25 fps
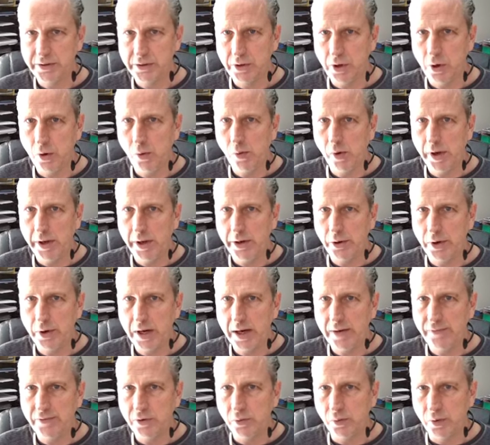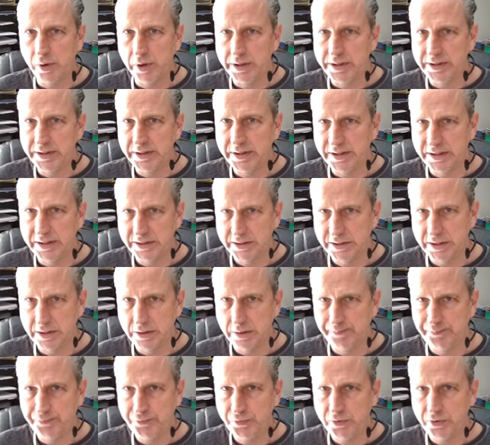No one or everyone is
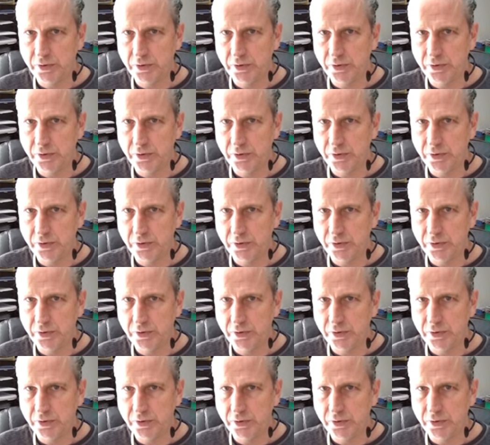the